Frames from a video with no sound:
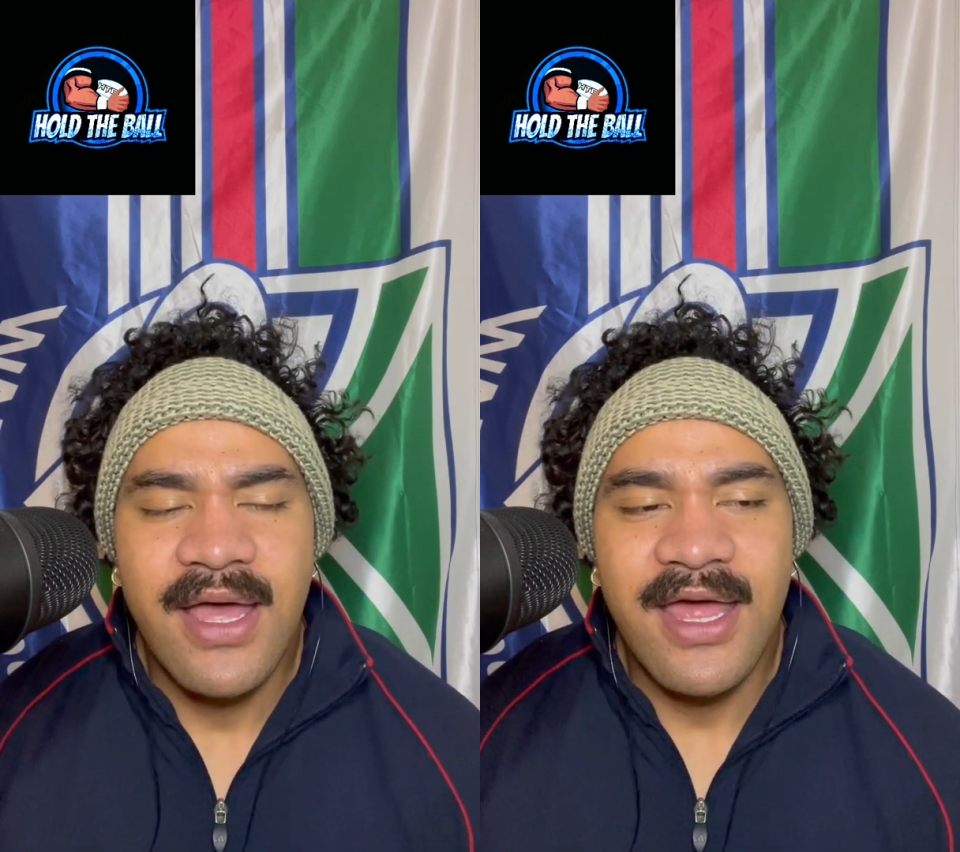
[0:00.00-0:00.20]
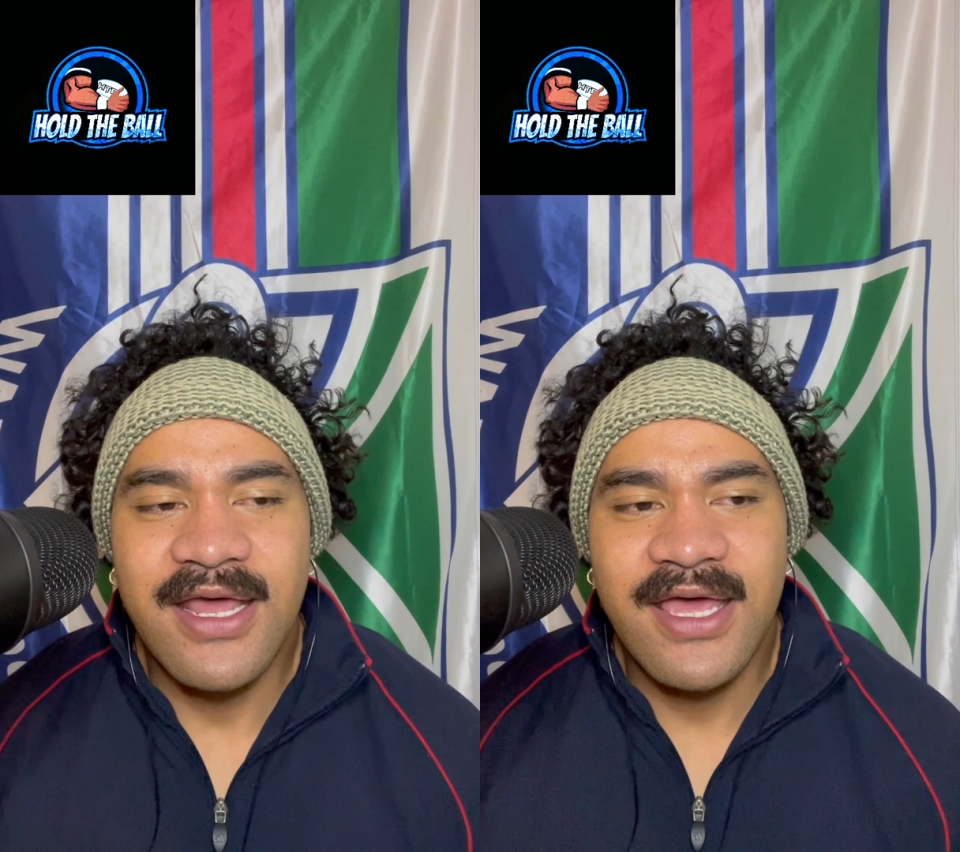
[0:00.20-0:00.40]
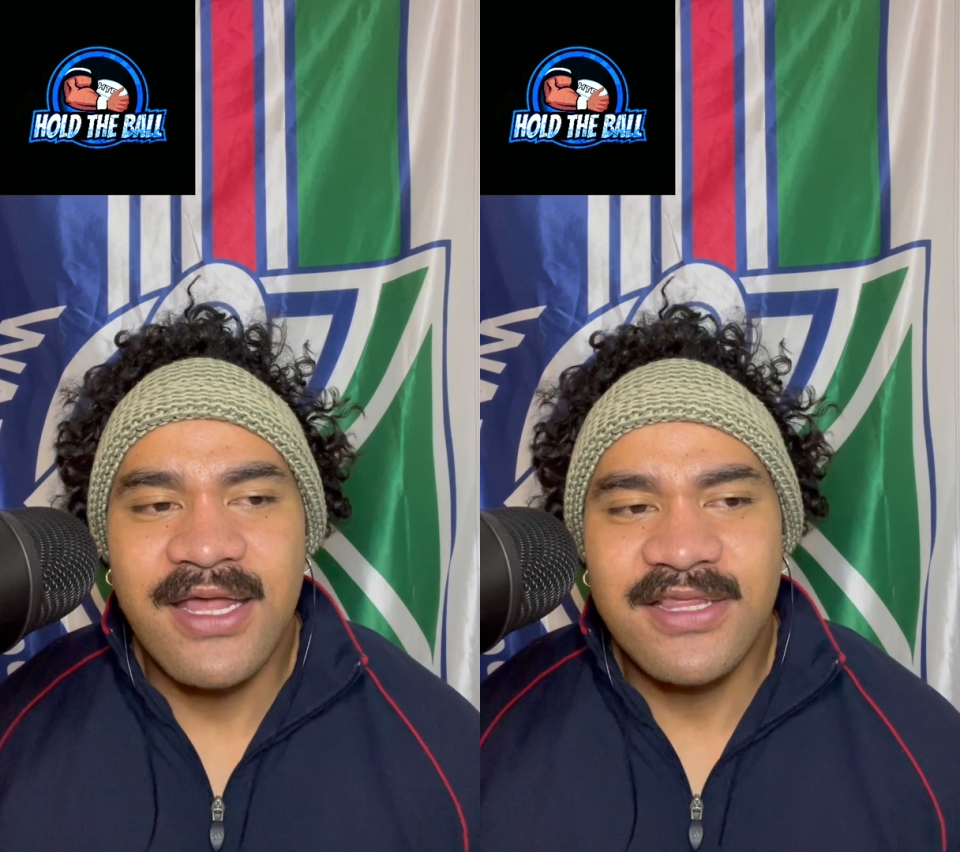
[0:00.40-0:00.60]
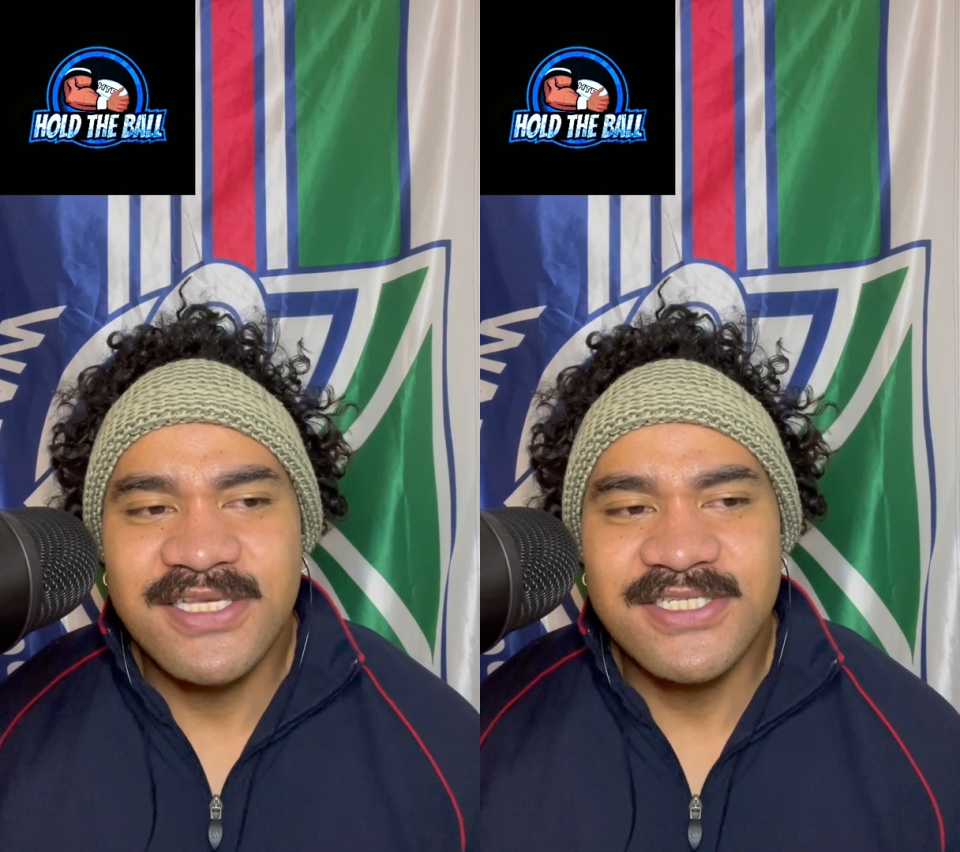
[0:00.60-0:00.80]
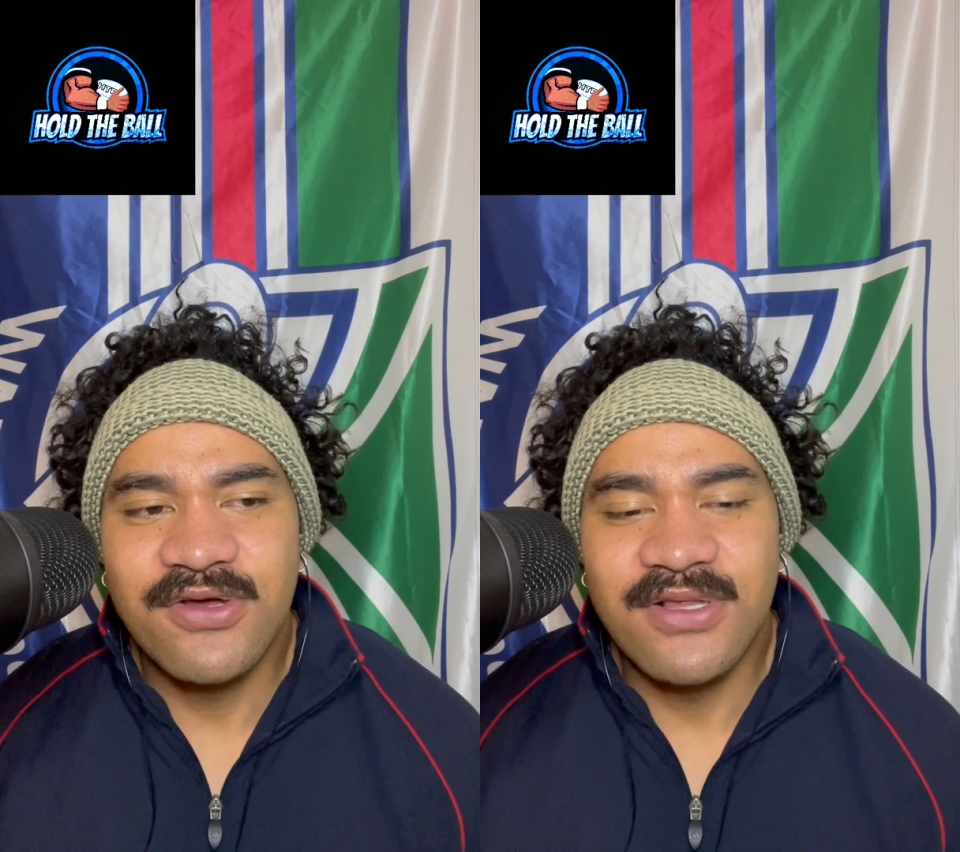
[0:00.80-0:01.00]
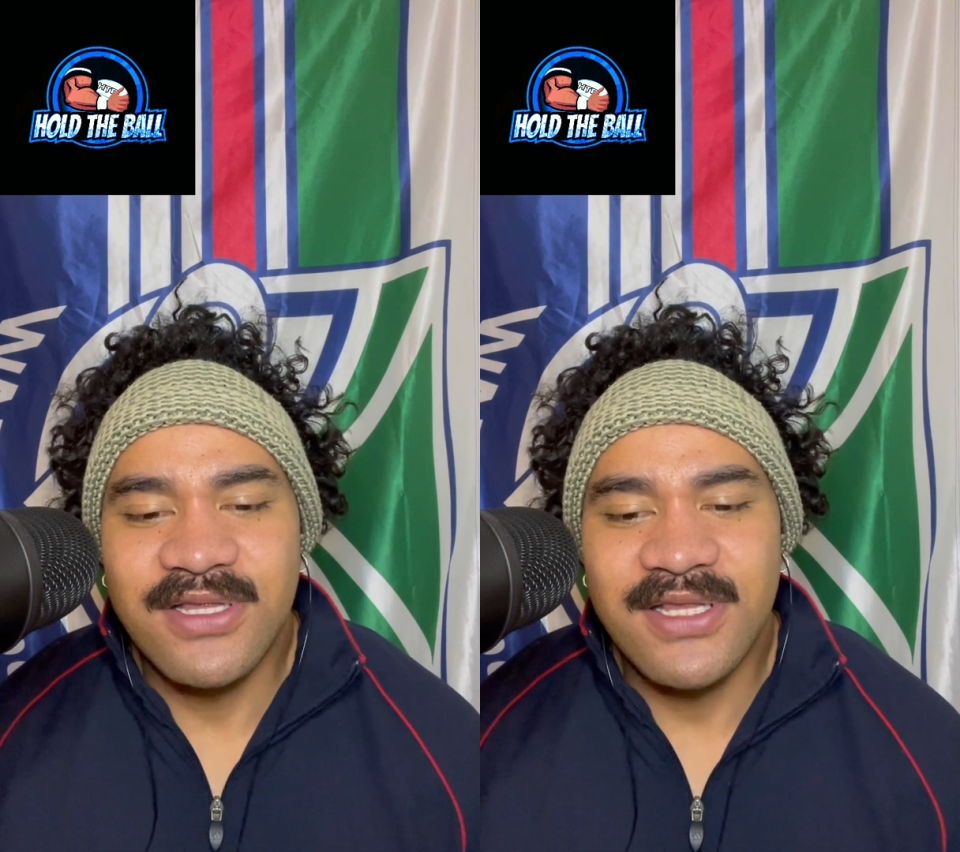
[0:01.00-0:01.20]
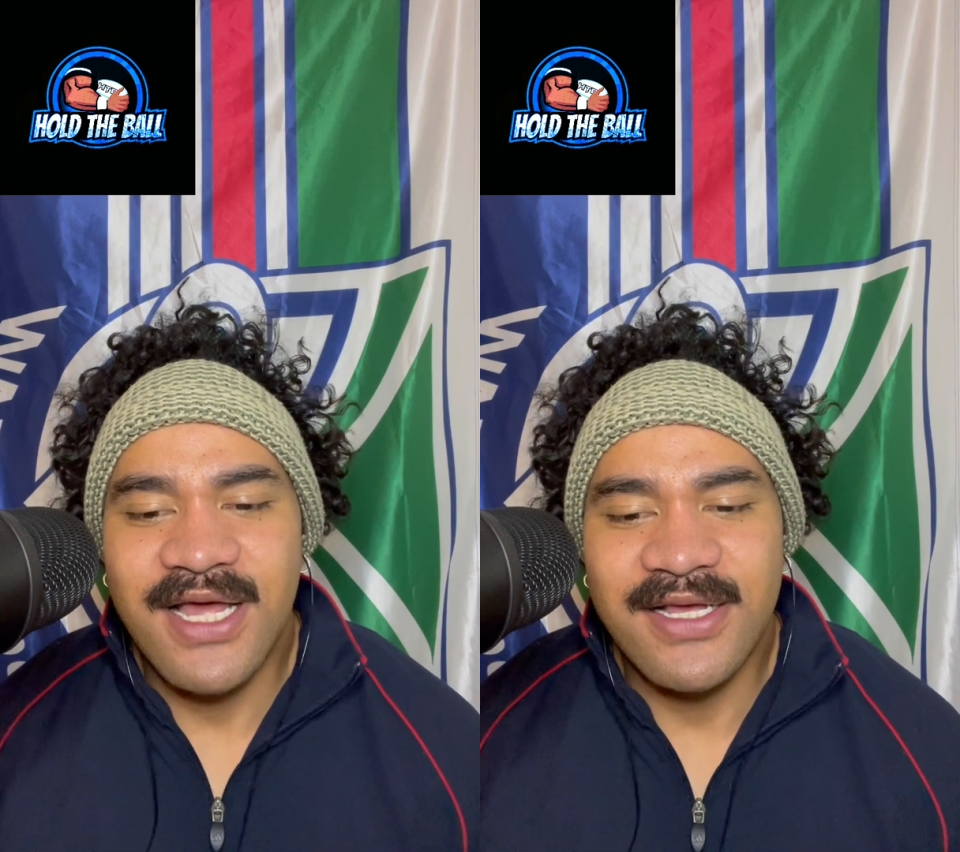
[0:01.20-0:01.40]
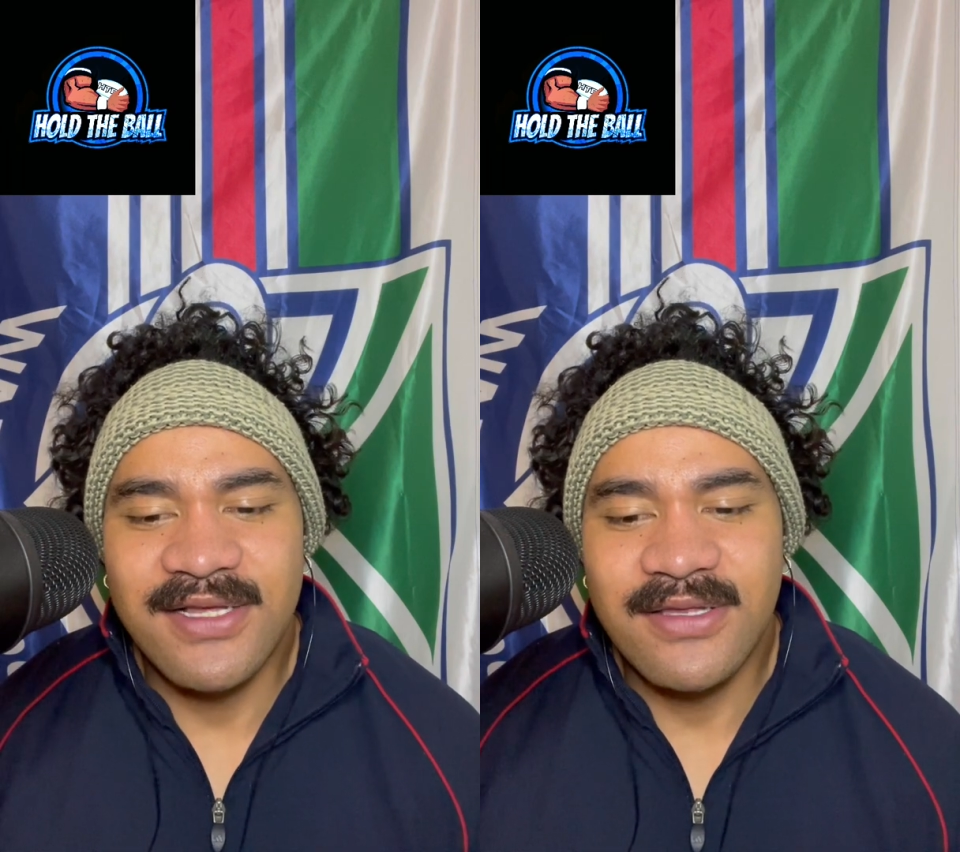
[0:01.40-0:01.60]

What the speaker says: again, this is not like